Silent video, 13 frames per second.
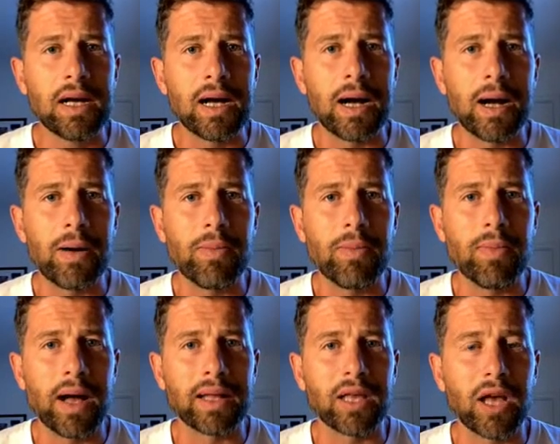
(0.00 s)

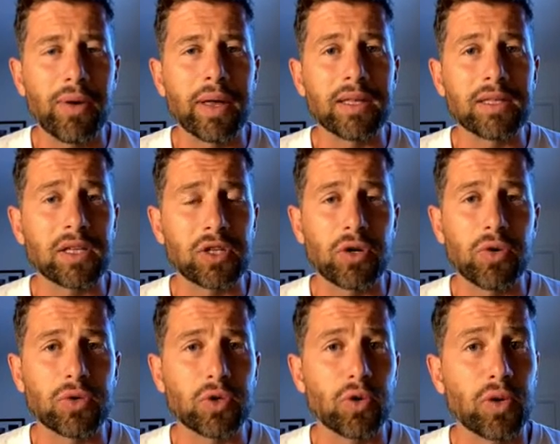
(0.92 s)
And going into
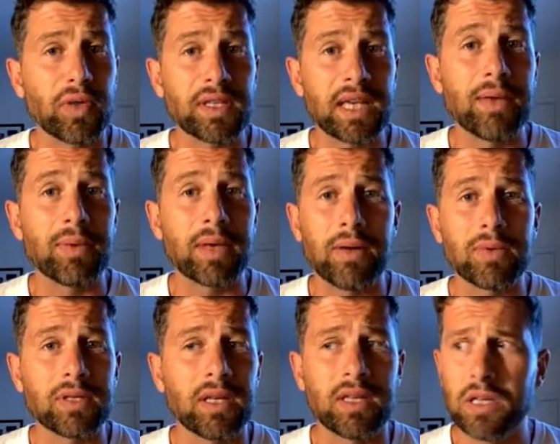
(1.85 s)
schools all in the same
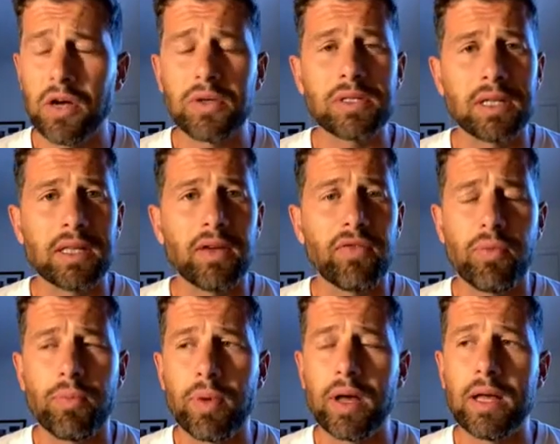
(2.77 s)
county, totally
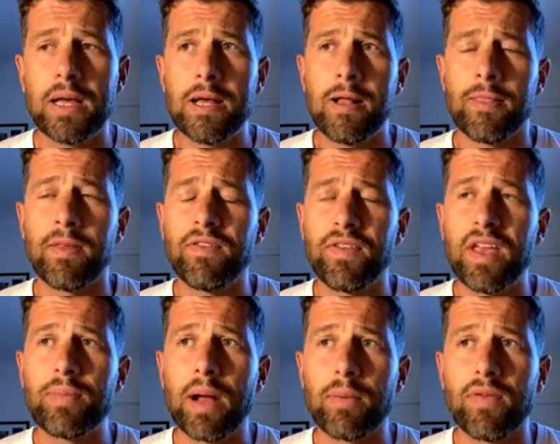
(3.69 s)
different. But the
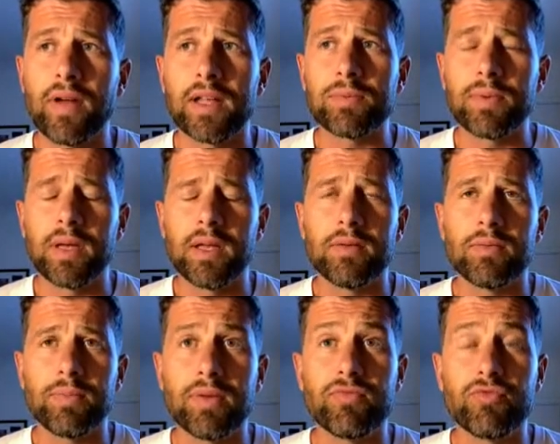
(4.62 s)
feedback we've had has
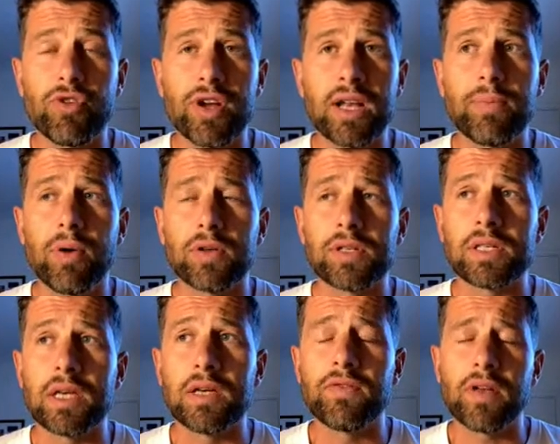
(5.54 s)
been really
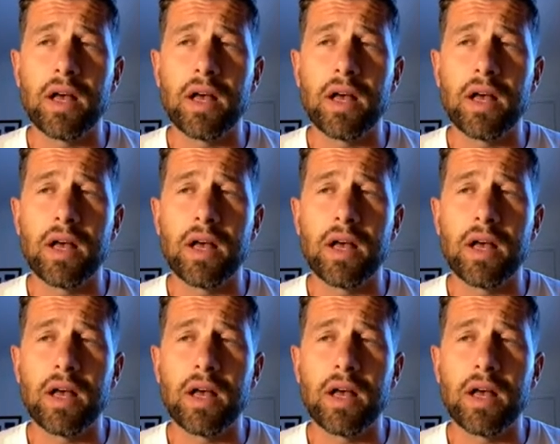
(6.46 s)
positive.